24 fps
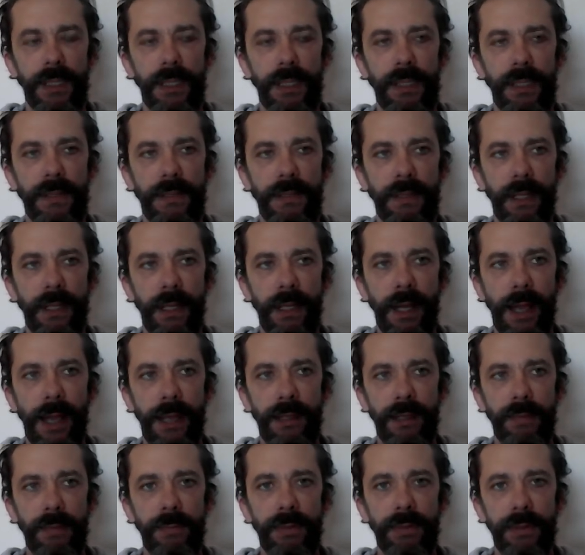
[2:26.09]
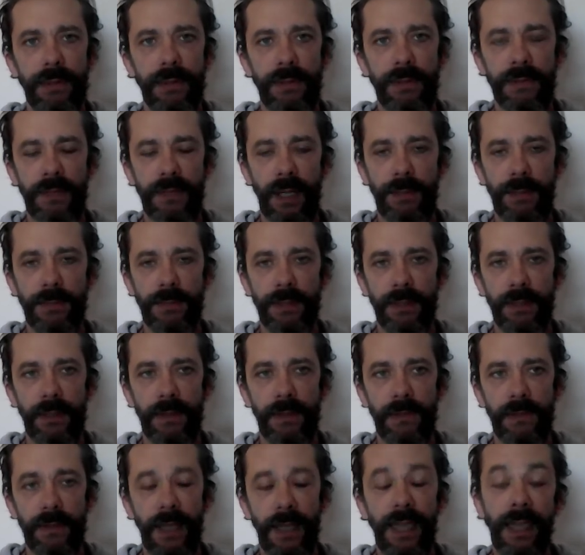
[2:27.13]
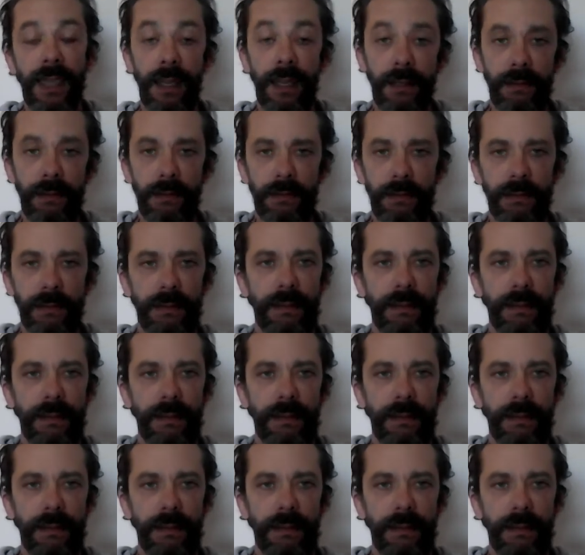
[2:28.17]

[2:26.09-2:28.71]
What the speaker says: is not like the Buddhist emptiness, and